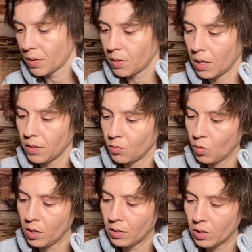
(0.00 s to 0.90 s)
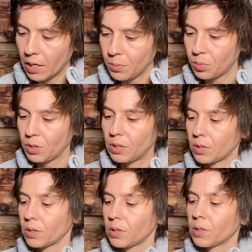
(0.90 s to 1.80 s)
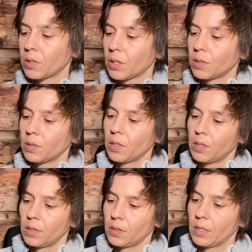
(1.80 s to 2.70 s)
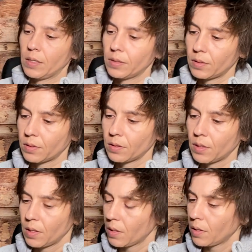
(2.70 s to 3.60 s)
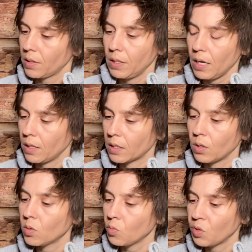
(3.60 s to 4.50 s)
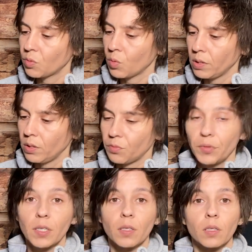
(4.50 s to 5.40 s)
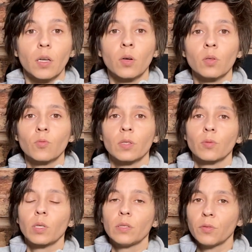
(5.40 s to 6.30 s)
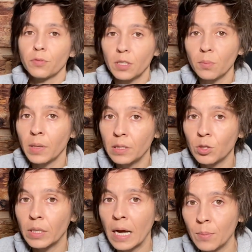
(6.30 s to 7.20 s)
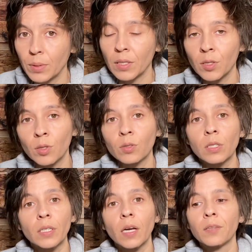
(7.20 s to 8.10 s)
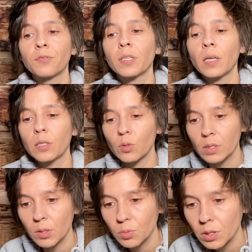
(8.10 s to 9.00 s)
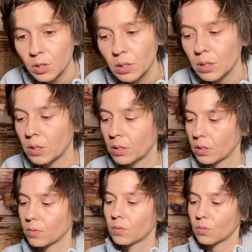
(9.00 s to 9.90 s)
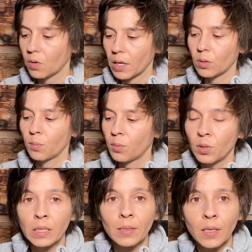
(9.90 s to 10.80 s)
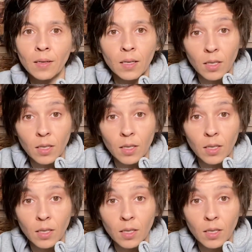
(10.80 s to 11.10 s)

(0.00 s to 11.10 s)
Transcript: Knight of Wands, High Priestess, the Sun. All right. Yeah, going with what you feel. Going with what you feel makes you happy currently. I feel like your intuition is right on point there.